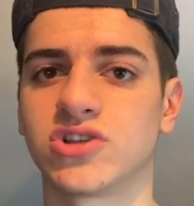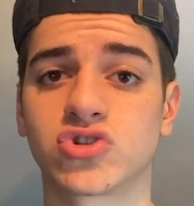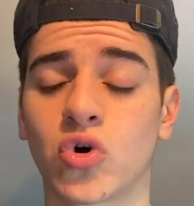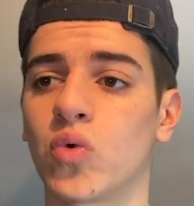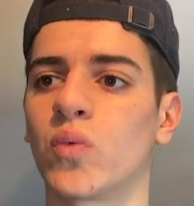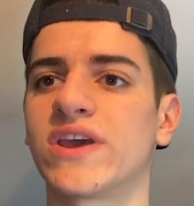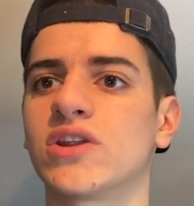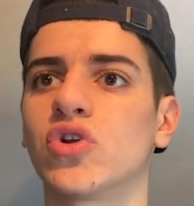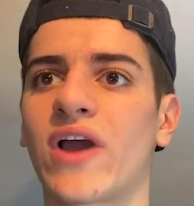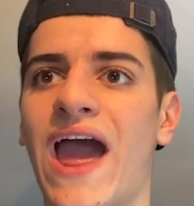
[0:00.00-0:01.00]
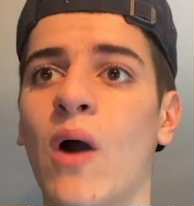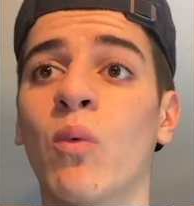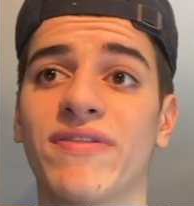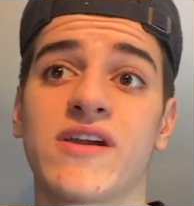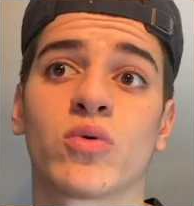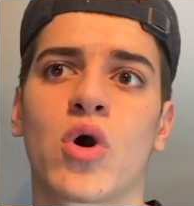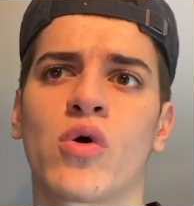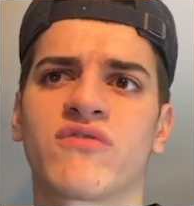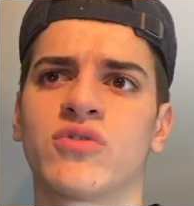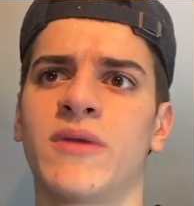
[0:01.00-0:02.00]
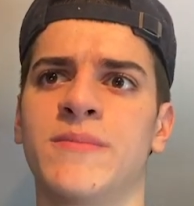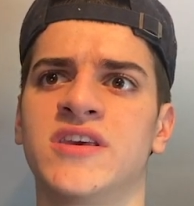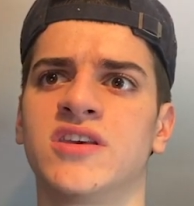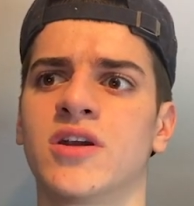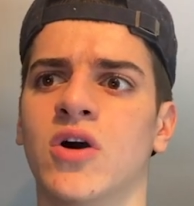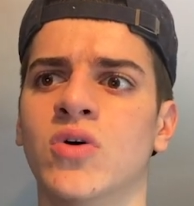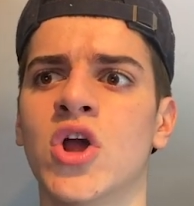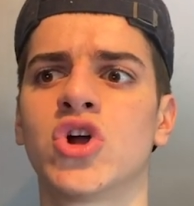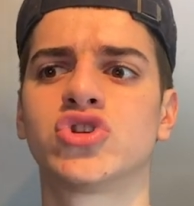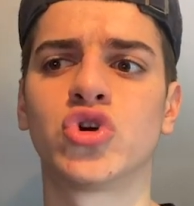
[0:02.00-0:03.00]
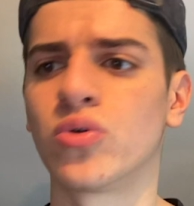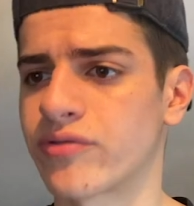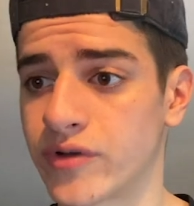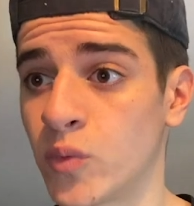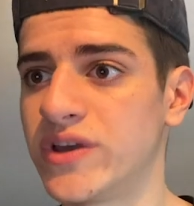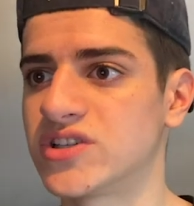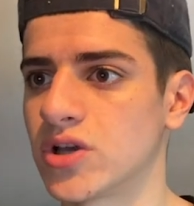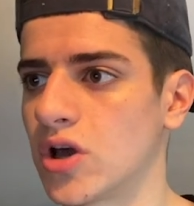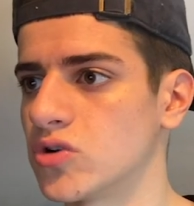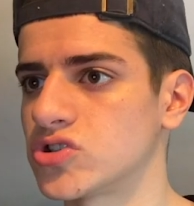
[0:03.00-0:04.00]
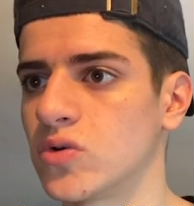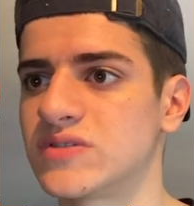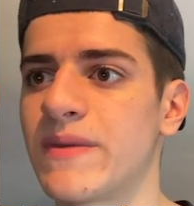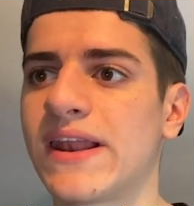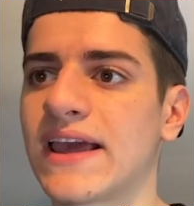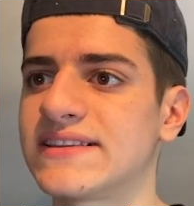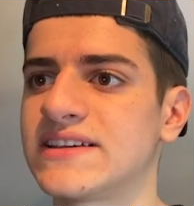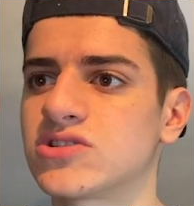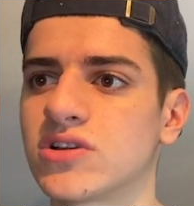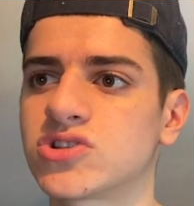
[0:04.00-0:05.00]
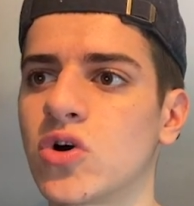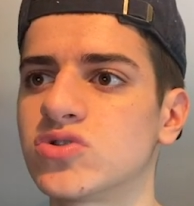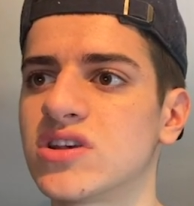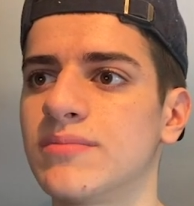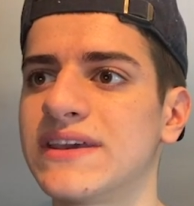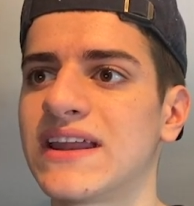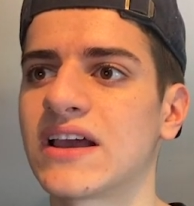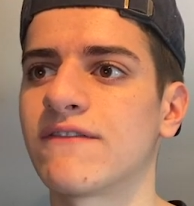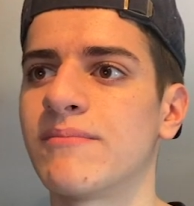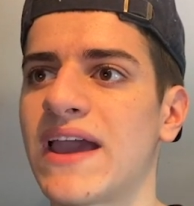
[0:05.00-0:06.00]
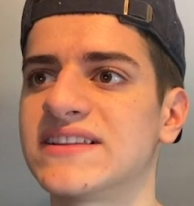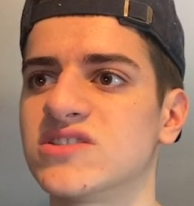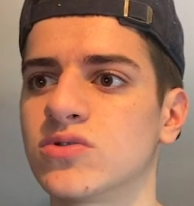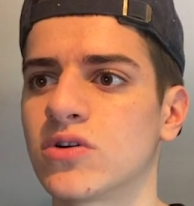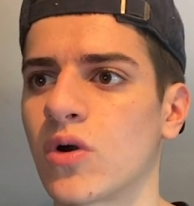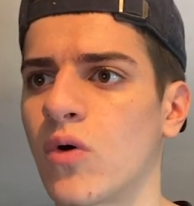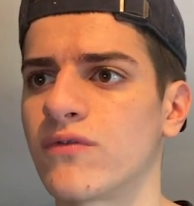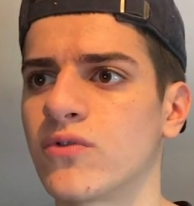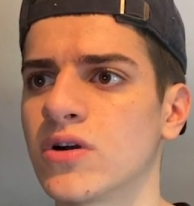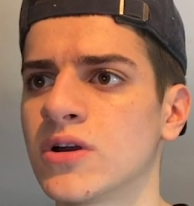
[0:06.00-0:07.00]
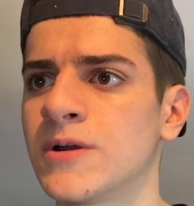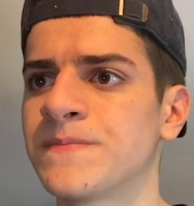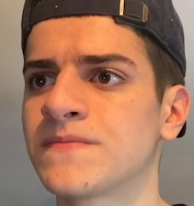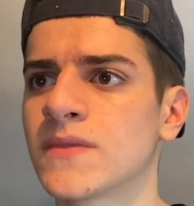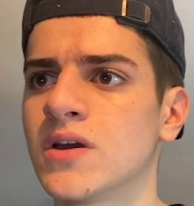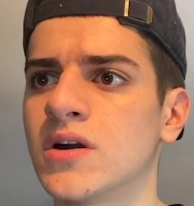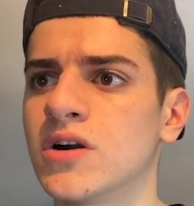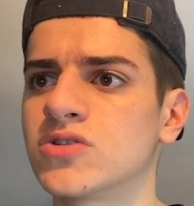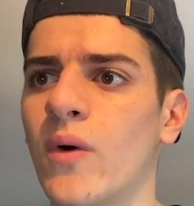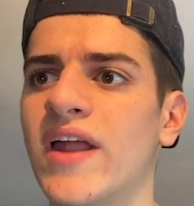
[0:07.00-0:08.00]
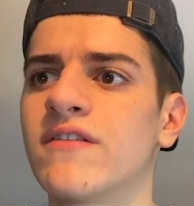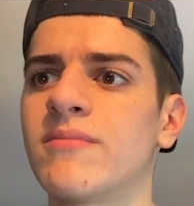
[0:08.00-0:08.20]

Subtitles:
sold, we can look at what they were going for maybe, you know, 2-3 weeks ago. So it's May 19th. So let's go to the beginning of May and see what they were going for. So end of